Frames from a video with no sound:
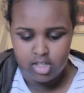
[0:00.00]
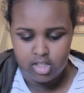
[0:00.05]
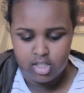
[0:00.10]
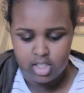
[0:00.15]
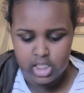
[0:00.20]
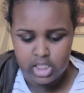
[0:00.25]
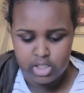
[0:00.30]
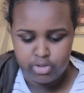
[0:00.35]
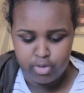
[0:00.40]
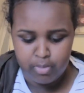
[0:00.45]

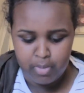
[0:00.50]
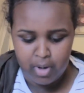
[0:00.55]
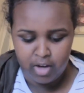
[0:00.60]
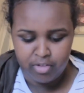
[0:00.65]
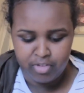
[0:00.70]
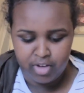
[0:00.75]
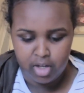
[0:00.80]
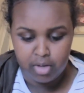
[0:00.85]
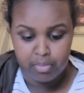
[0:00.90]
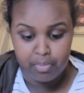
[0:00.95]
This is from my
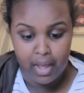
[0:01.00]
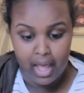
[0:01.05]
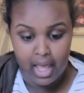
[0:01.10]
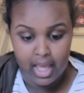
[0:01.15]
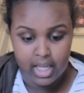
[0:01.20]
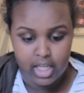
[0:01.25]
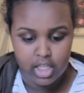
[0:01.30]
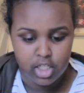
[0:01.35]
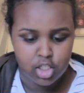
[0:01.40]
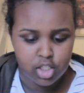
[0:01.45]
friend
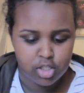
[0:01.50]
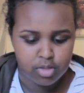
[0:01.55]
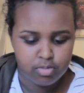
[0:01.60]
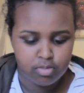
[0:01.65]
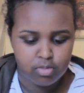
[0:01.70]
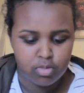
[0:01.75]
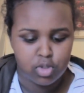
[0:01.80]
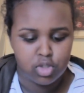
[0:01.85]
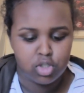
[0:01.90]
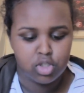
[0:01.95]
Paige.
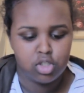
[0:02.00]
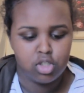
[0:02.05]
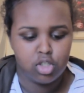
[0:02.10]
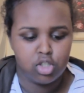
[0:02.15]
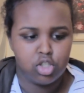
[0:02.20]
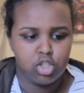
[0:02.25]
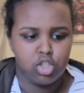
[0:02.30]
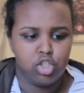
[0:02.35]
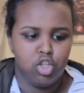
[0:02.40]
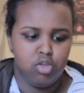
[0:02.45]
It's
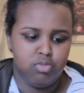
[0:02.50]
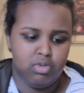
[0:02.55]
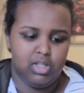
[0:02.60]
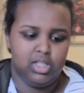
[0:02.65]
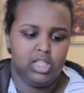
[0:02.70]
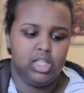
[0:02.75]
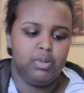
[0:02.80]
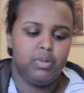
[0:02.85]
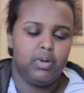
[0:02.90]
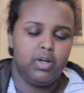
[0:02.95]
such a cute birthday